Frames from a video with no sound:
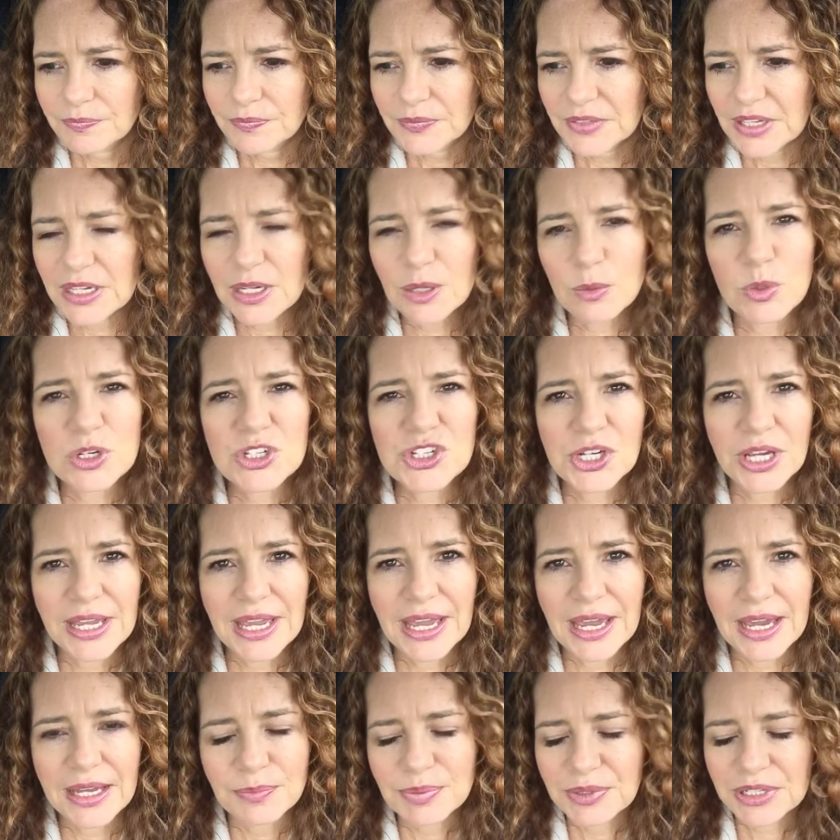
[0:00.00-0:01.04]
And I wish I
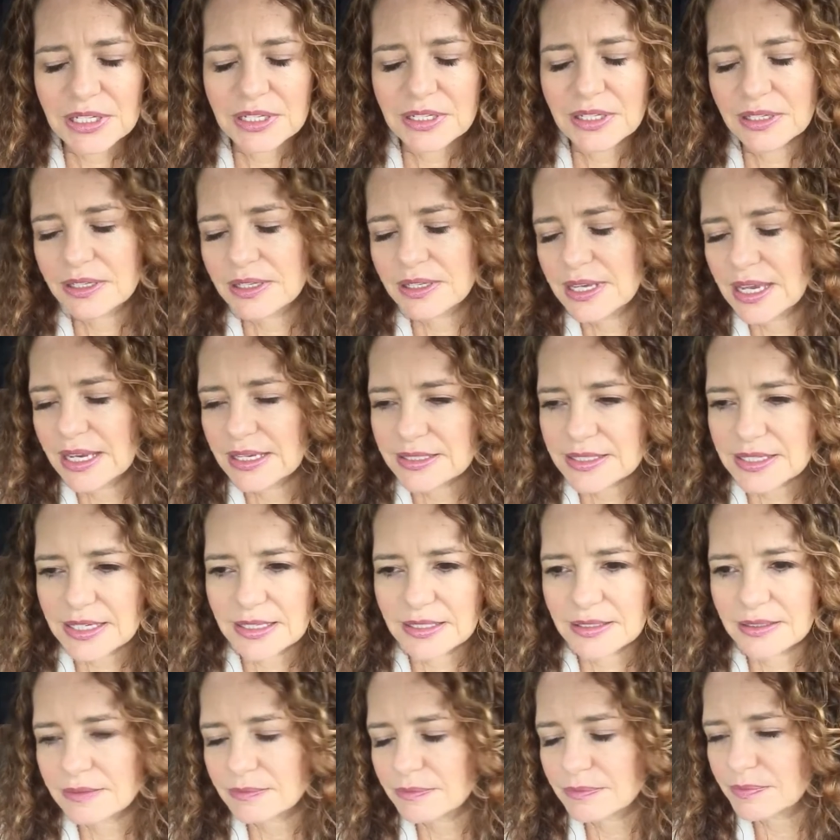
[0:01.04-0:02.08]
had. But you can't
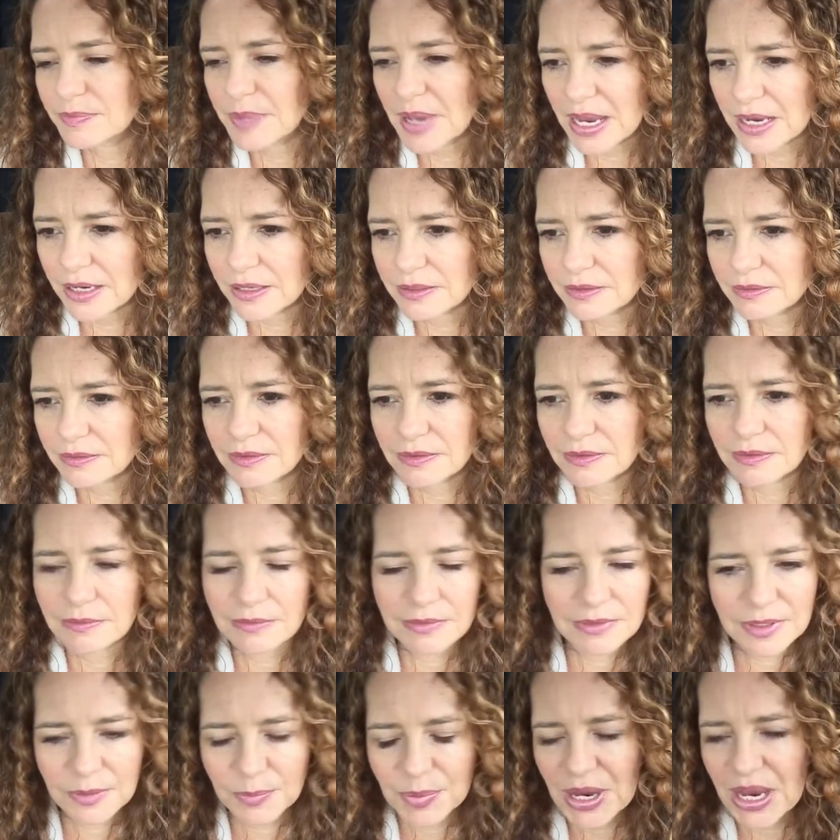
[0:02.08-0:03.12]
take back
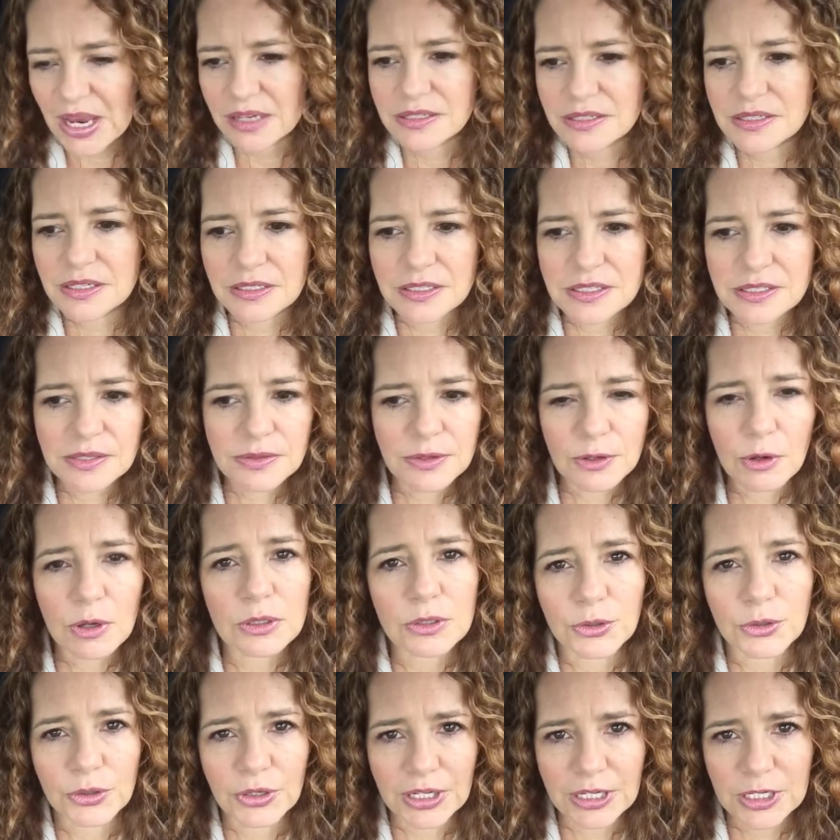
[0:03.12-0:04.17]
the past. They're all
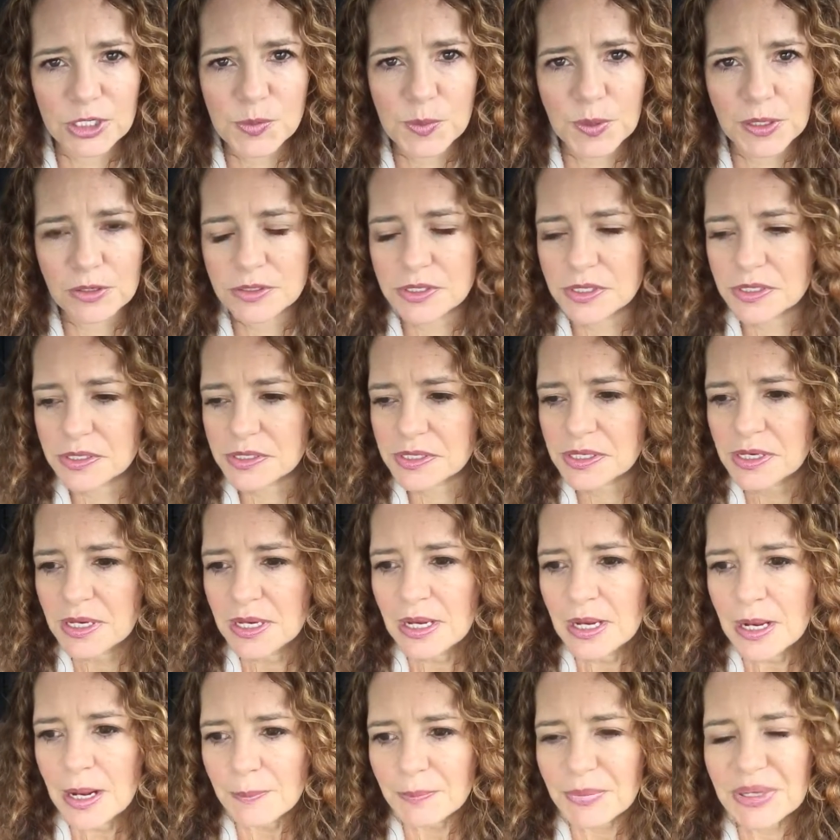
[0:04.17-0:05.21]
learning experiences.
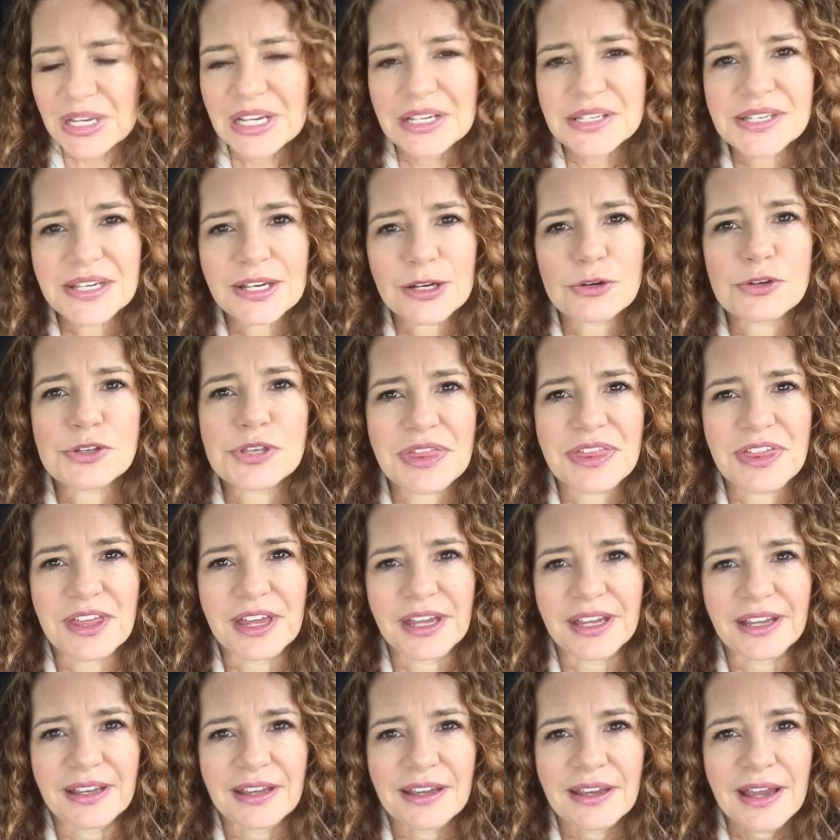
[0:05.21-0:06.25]
Because here's the
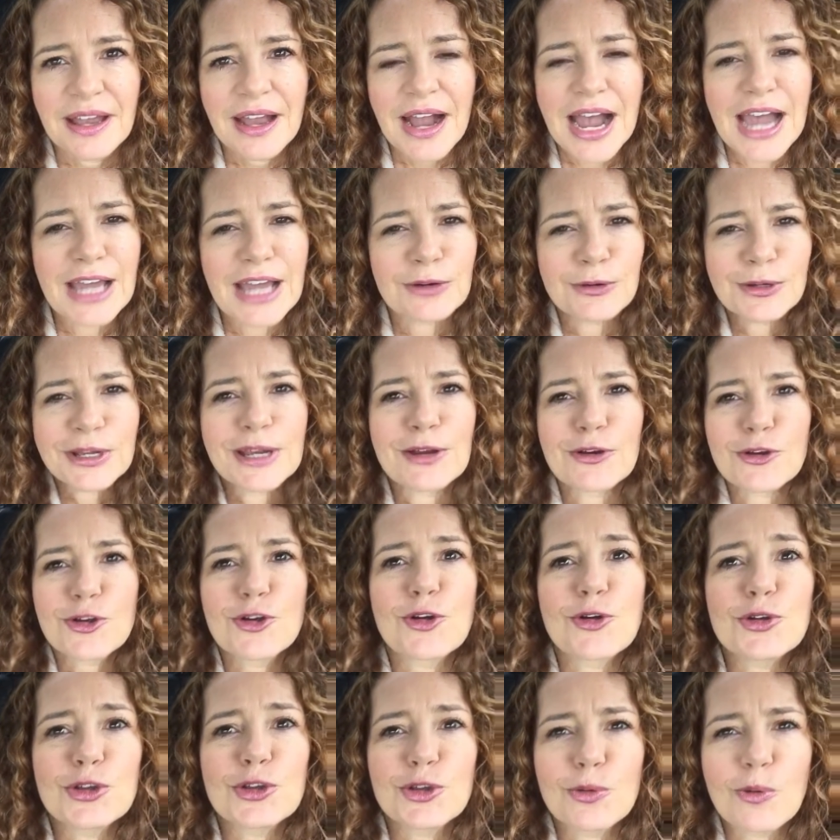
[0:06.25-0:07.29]
thing. I don't care
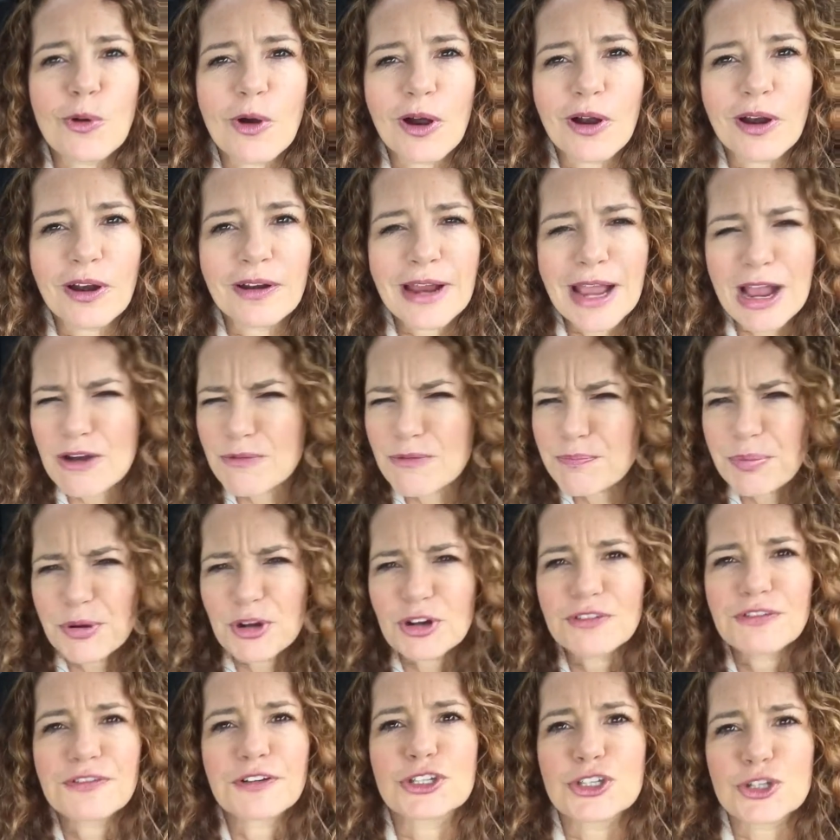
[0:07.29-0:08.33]
who you are, how
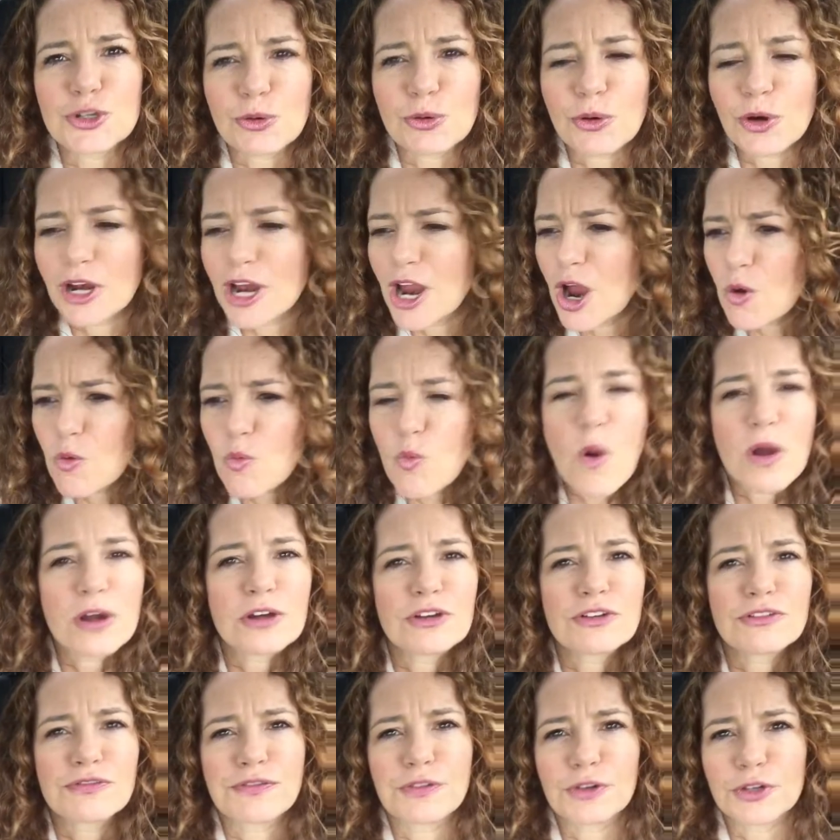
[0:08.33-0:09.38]
perfect you are, how
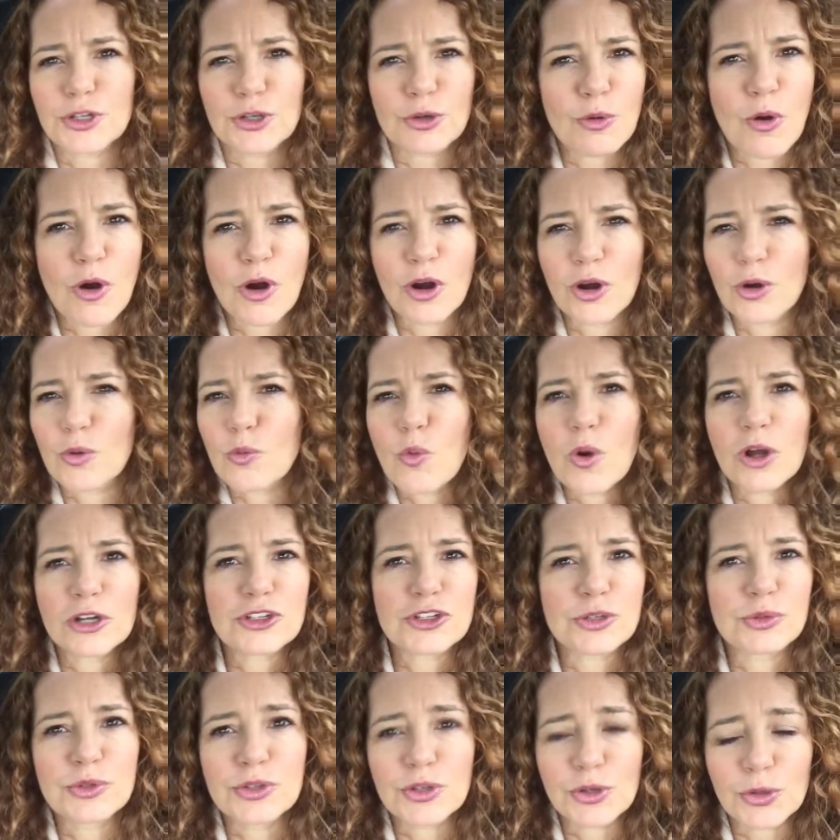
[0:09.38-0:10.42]
wonderful you are,
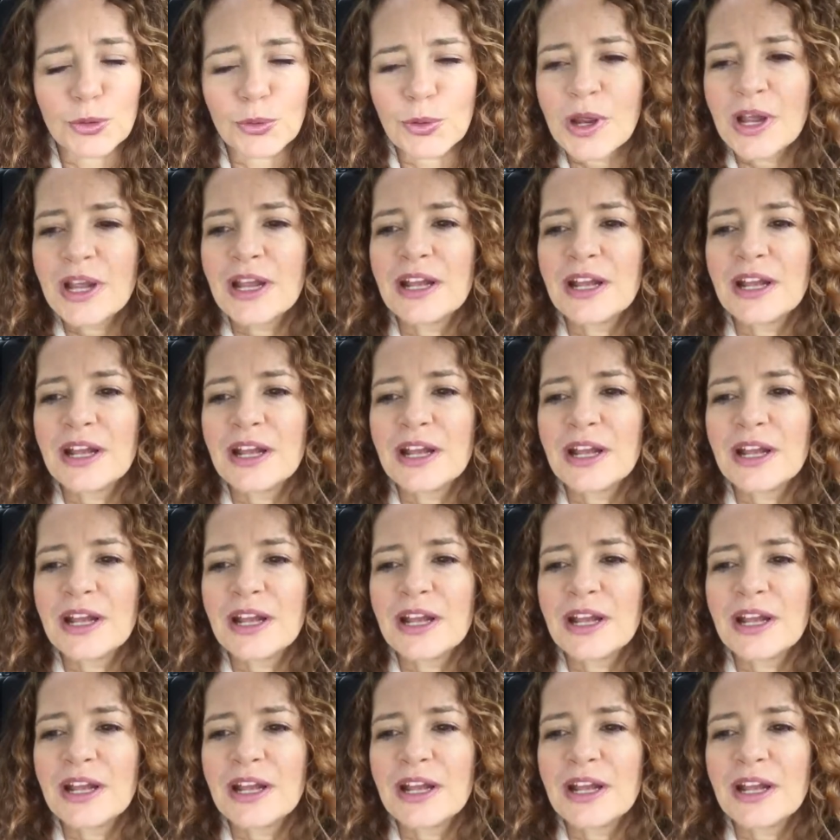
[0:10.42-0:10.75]
what you do.